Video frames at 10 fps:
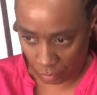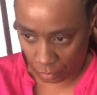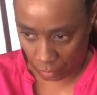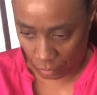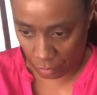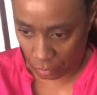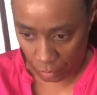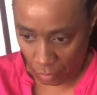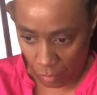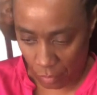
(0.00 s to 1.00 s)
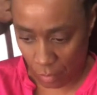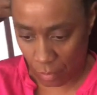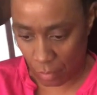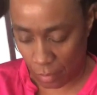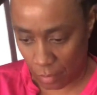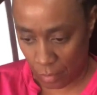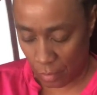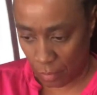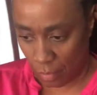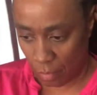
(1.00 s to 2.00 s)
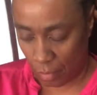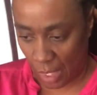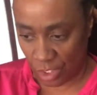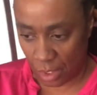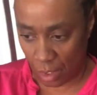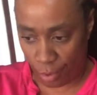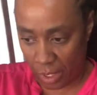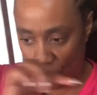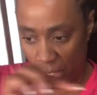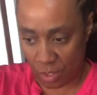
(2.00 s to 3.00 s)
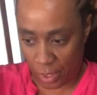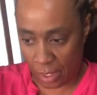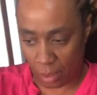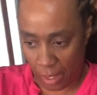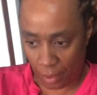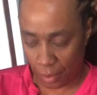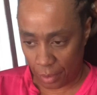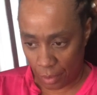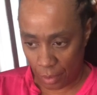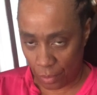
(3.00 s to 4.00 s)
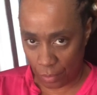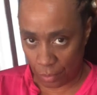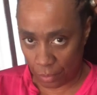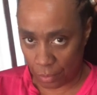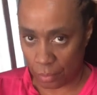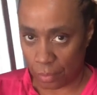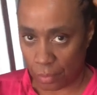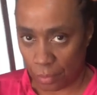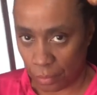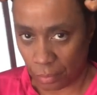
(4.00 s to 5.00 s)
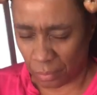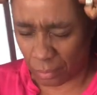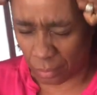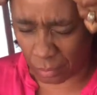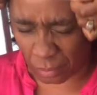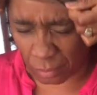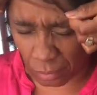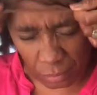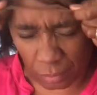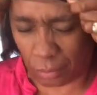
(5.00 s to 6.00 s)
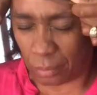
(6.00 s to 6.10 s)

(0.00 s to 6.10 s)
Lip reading: Take the combs, put it up through the back to hold it in place back there. as that was her request.